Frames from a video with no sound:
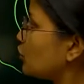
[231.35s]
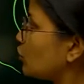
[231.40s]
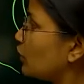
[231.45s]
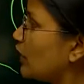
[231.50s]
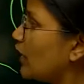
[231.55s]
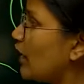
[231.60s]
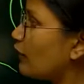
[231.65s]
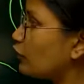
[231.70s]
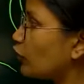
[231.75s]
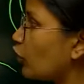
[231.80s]

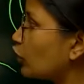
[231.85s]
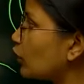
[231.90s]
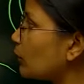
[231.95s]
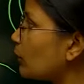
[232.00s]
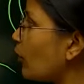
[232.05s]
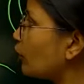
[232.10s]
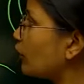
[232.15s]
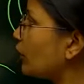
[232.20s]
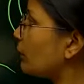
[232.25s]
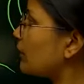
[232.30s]
So they have
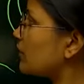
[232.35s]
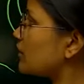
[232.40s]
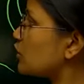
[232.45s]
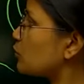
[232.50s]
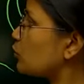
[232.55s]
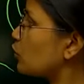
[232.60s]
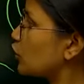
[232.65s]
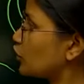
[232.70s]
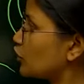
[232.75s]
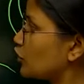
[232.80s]
talked about the
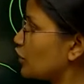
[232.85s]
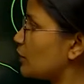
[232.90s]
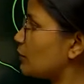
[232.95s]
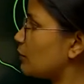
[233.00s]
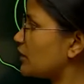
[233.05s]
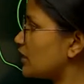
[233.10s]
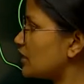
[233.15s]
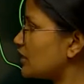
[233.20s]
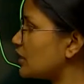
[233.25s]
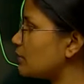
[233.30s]
present
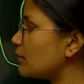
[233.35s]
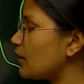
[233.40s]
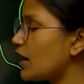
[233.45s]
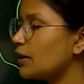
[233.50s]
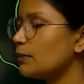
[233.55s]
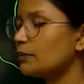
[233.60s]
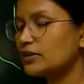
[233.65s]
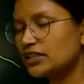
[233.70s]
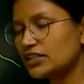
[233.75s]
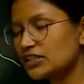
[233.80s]
production, present
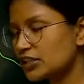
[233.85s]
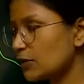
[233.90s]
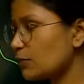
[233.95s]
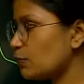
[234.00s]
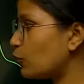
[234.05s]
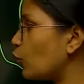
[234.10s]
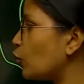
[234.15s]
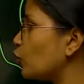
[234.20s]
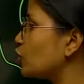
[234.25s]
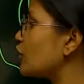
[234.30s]
demand, present
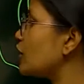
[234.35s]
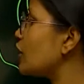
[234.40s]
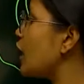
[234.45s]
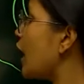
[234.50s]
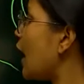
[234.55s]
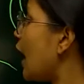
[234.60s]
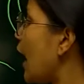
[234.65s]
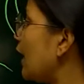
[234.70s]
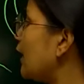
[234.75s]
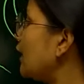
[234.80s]
import,
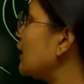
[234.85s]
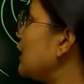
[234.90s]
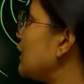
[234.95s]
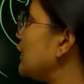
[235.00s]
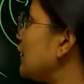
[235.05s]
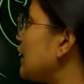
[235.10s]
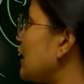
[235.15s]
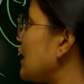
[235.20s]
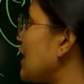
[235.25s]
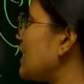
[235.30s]
and
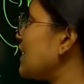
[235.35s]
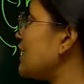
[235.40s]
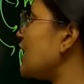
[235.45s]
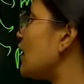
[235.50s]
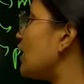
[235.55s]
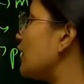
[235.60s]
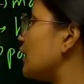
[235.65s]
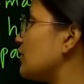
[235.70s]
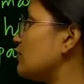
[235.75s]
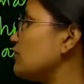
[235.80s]
the
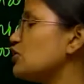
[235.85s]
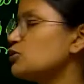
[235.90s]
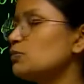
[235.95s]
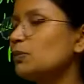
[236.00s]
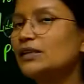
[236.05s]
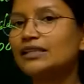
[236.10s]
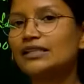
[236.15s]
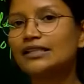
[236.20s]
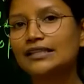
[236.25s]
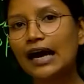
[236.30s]
area under
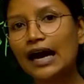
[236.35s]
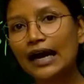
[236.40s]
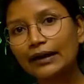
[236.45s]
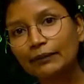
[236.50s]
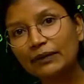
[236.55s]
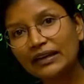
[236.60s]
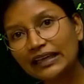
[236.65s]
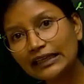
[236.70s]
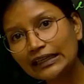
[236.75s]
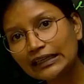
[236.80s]
which pulses
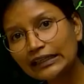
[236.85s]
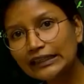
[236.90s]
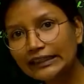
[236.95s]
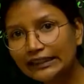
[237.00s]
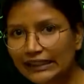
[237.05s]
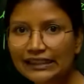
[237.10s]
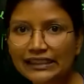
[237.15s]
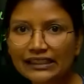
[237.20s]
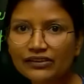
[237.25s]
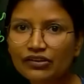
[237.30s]
are being
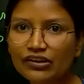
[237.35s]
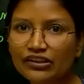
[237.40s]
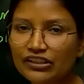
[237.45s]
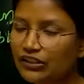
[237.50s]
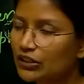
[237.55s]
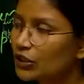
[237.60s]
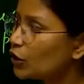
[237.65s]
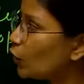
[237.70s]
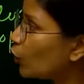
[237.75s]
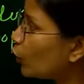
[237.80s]

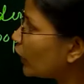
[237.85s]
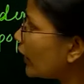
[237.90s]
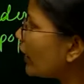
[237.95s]
cultivated.